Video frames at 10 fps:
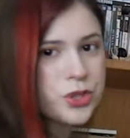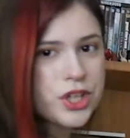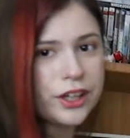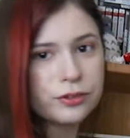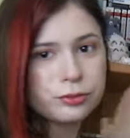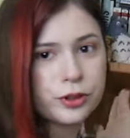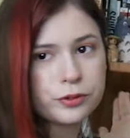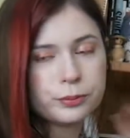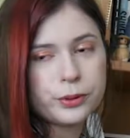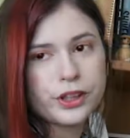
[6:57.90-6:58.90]
shelf
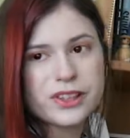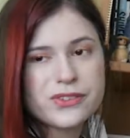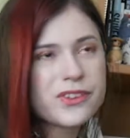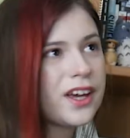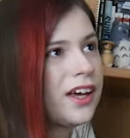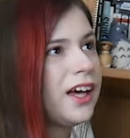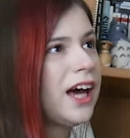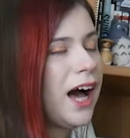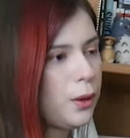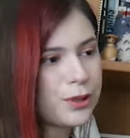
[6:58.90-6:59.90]
with books.
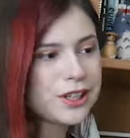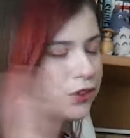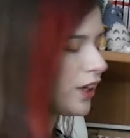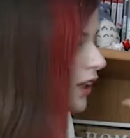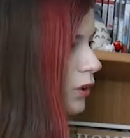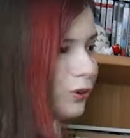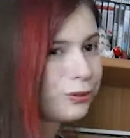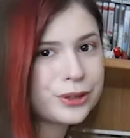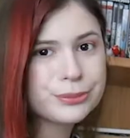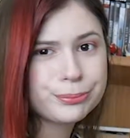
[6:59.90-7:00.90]
I'm gonna try and go
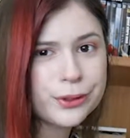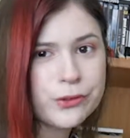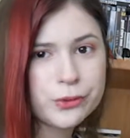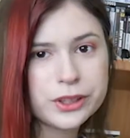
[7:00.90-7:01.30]
over the books